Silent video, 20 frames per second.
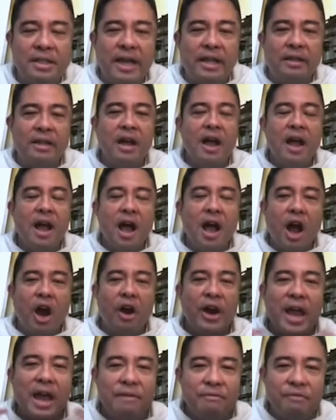8,
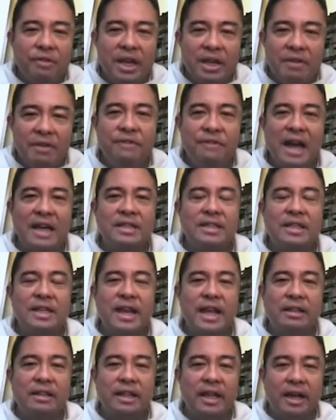are heavily
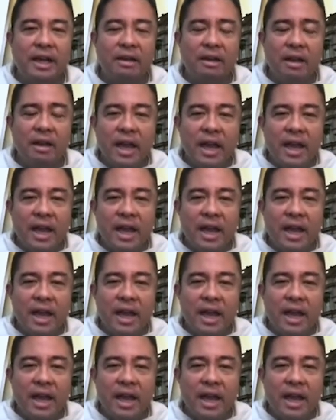vaccinated,